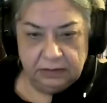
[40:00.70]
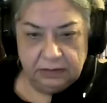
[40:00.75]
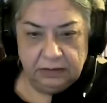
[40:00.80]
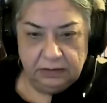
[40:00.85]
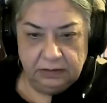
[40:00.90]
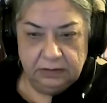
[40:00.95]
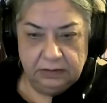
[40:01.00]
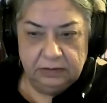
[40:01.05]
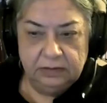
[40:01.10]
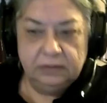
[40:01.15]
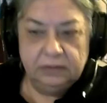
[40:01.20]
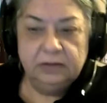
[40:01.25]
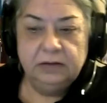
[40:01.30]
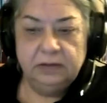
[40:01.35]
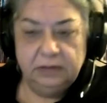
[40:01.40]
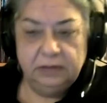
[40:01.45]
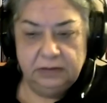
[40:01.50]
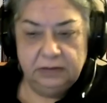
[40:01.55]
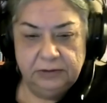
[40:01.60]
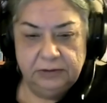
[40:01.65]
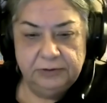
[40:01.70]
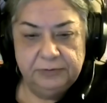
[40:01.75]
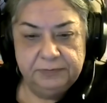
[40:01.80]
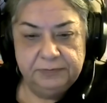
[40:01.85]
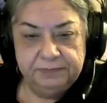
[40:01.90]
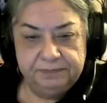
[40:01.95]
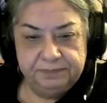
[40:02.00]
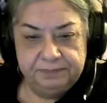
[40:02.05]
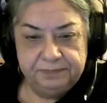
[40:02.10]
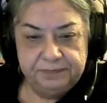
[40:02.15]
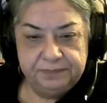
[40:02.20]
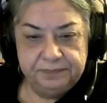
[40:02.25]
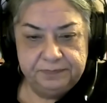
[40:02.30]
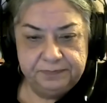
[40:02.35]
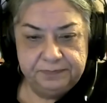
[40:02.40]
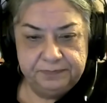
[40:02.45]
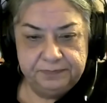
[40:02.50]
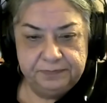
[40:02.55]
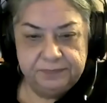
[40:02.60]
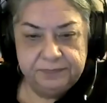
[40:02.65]
let's say, educational
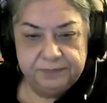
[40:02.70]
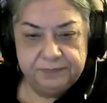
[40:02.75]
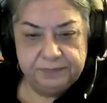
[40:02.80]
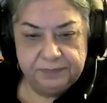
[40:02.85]
curricula.